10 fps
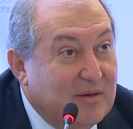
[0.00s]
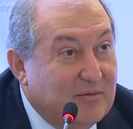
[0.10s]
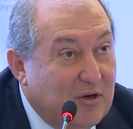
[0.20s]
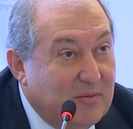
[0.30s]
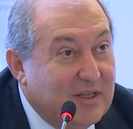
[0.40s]
The
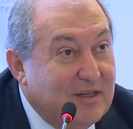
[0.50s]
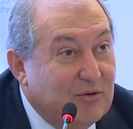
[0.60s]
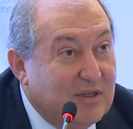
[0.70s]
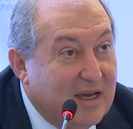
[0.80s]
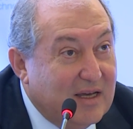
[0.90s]
moment
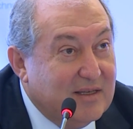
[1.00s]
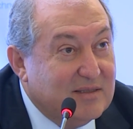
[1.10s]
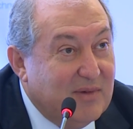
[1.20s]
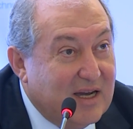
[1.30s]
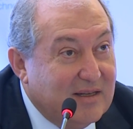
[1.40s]
you take
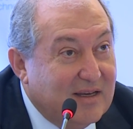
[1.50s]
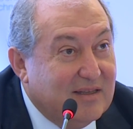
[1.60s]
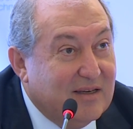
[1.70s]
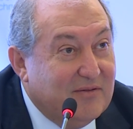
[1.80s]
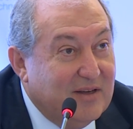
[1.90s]
these
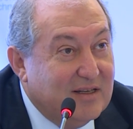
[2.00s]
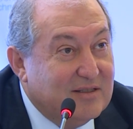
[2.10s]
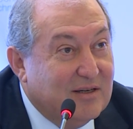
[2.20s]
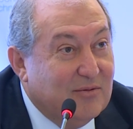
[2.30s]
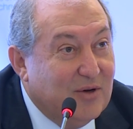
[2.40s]
magnetic
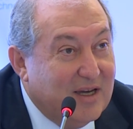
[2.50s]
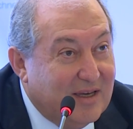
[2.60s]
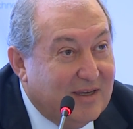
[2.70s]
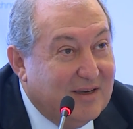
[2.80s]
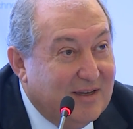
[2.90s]
fields
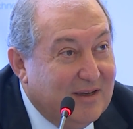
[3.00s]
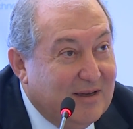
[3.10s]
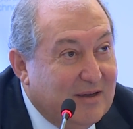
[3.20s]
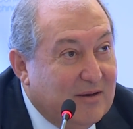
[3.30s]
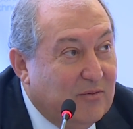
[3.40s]
away,
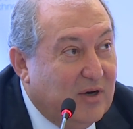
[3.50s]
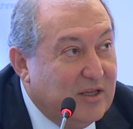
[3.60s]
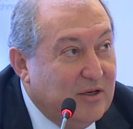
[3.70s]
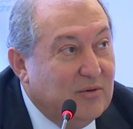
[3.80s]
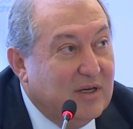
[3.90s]

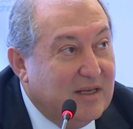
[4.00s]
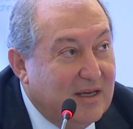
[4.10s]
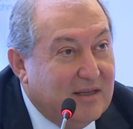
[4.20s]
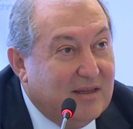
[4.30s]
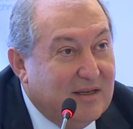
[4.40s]
what you will
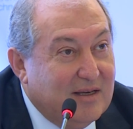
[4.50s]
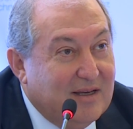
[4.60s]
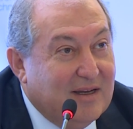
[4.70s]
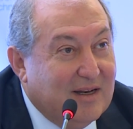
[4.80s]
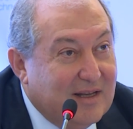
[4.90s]
get
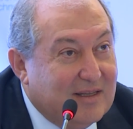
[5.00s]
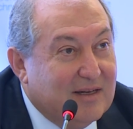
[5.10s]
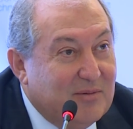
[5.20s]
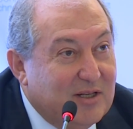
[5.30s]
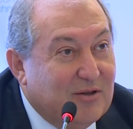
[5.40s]
a
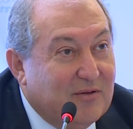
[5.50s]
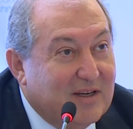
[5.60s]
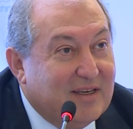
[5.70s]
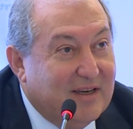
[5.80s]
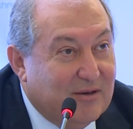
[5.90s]
little bit of
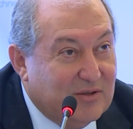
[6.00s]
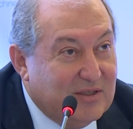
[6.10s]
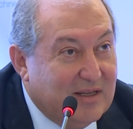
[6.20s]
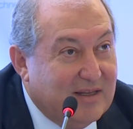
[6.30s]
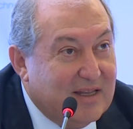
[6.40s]
a
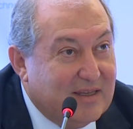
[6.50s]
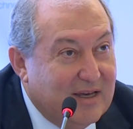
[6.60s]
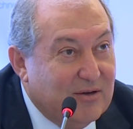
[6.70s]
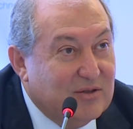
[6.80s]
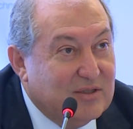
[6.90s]
chaos, and that
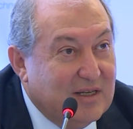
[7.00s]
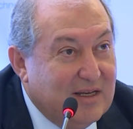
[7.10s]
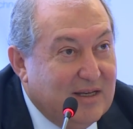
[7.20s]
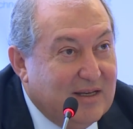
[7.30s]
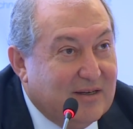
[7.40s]
chaos
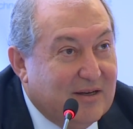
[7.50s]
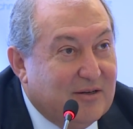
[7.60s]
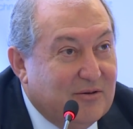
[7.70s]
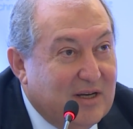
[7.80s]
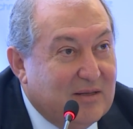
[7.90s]
can
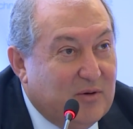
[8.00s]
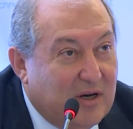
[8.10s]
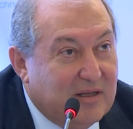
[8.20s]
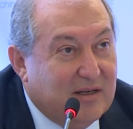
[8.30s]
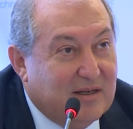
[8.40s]
create
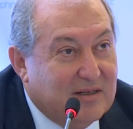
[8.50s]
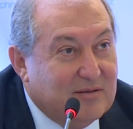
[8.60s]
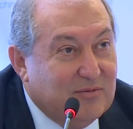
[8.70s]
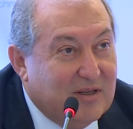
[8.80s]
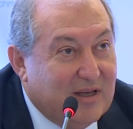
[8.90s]
particles
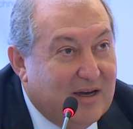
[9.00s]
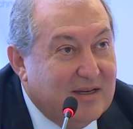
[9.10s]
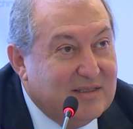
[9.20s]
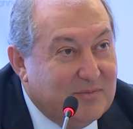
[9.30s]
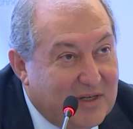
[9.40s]
with
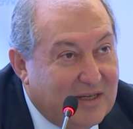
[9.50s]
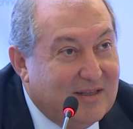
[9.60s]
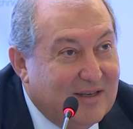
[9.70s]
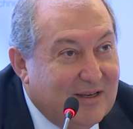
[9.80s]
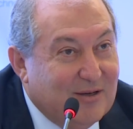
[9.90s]
high speed
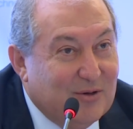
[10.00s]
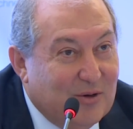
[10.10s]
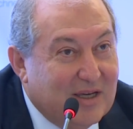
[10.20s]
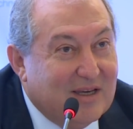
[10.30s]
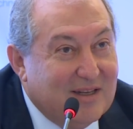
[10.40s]

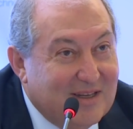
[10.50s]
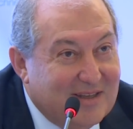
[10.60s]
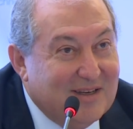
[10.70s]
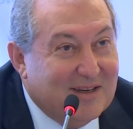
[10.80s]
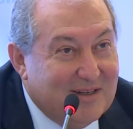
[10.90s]
going and
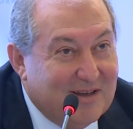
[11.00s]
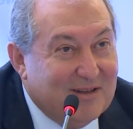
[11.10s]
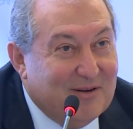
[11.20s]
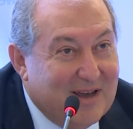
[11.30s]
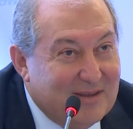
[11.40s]
hitting
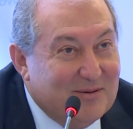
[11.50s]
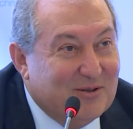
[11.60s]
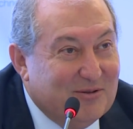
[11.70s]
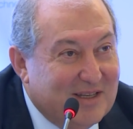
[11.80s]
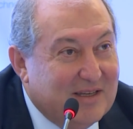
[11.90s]
another atom,
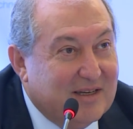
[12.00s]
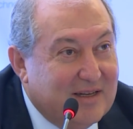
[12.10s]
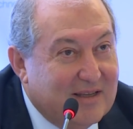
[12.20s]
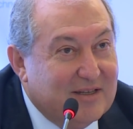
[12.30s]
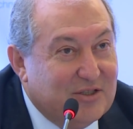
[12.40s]
creating
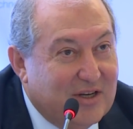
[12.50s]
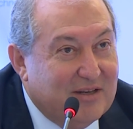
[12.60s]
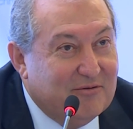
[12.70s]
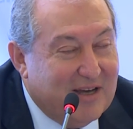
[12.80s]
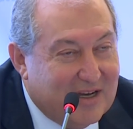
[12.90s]
another
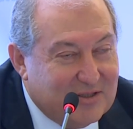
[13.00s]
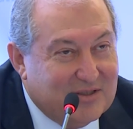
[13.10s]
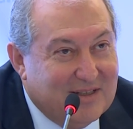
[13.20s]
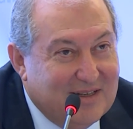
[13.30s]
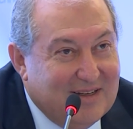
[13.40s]
chain
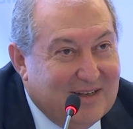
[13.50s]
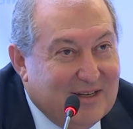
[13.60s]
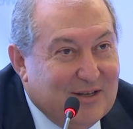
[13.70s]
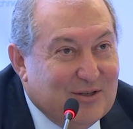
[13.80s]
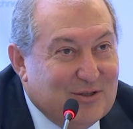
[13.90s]
reaction.
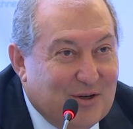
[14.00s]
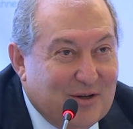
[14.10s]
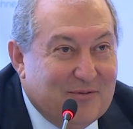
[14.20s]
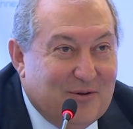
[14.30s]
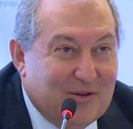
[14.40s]

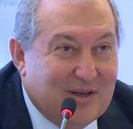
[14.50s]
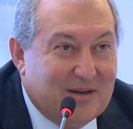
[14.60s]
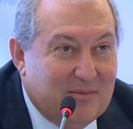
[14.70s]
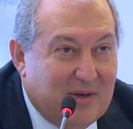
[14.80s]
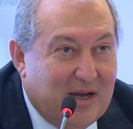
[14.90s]
Sorry for the
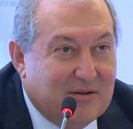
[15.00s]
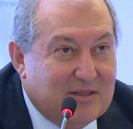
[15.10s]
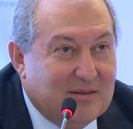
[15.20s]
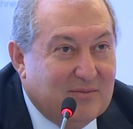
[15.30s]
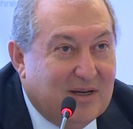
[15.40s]

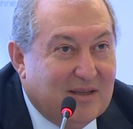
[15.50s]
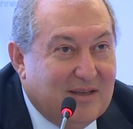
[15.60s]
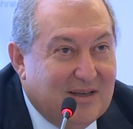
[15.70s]
comparison, but